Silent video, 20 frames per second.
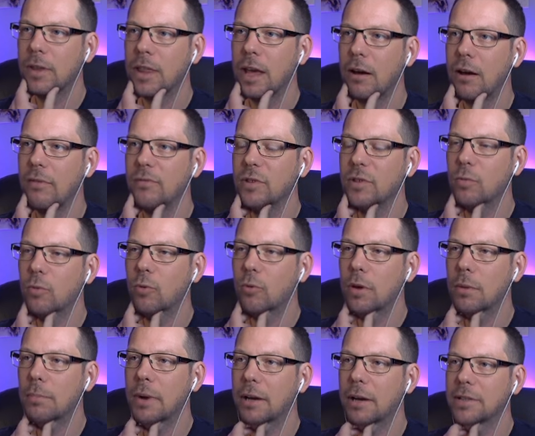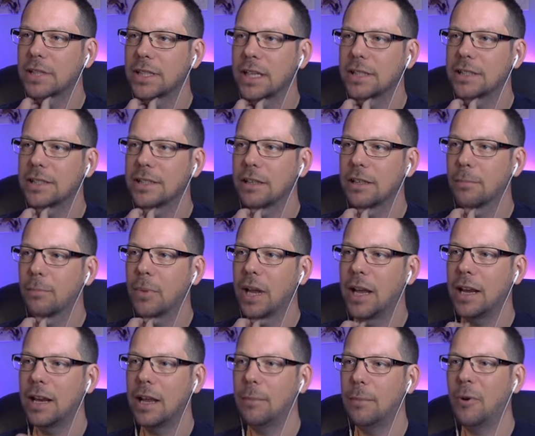without having to worry about sensing a
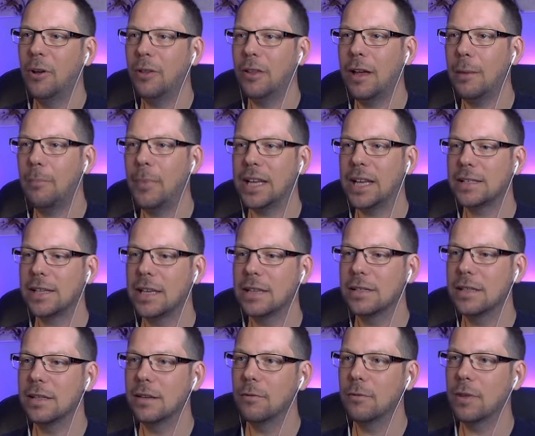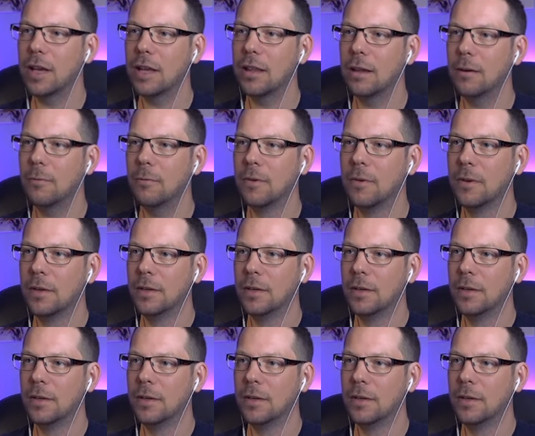player net. Oh, that makes sense to do that though.